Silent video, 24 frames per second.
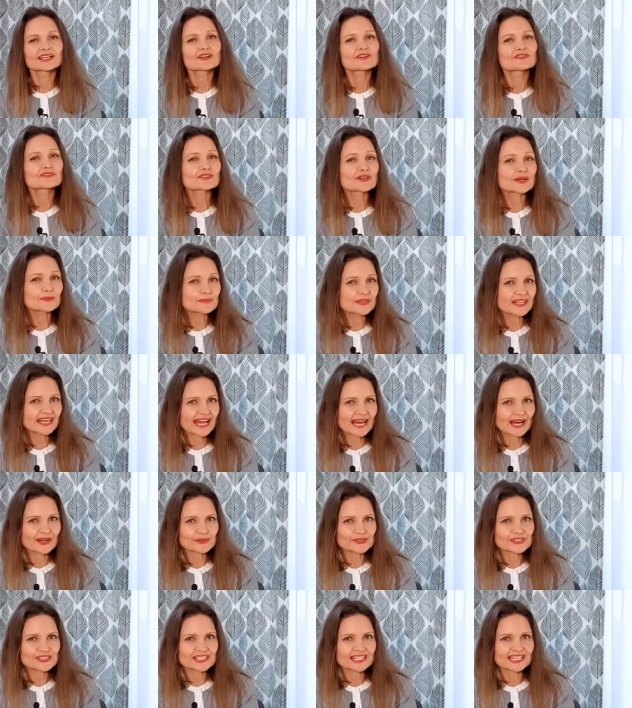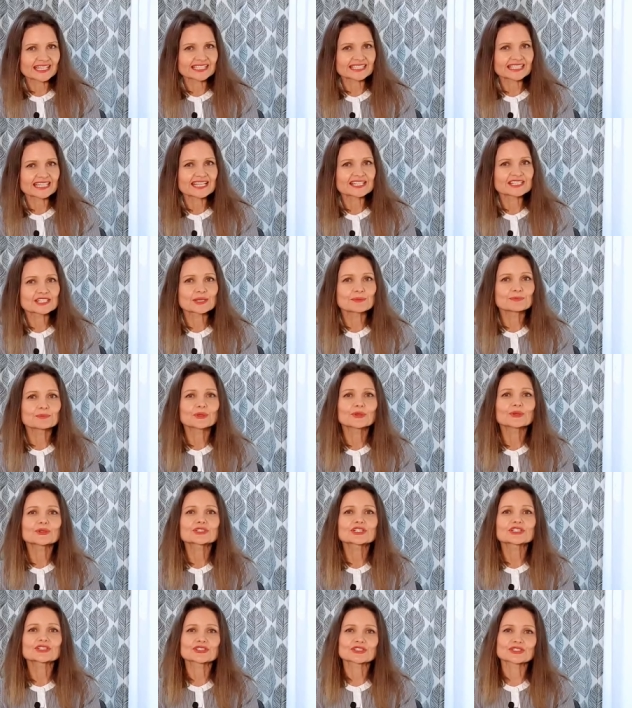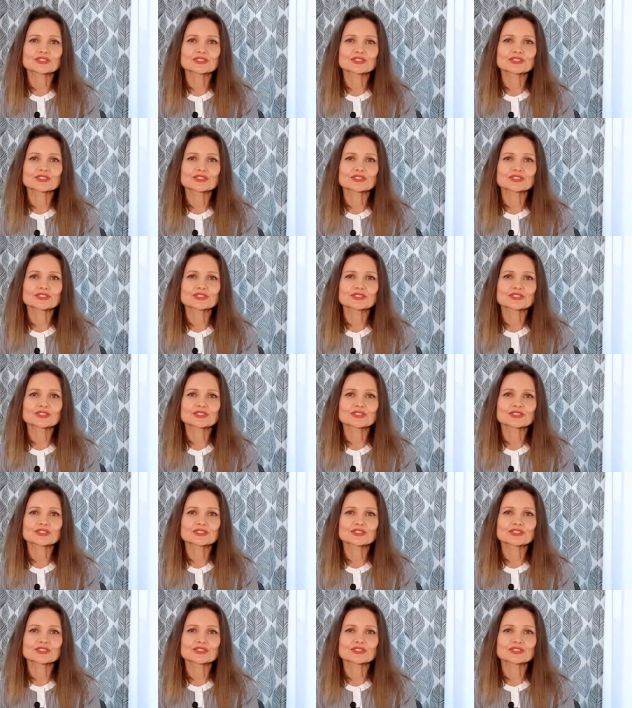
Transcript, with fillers: From the outset, it's important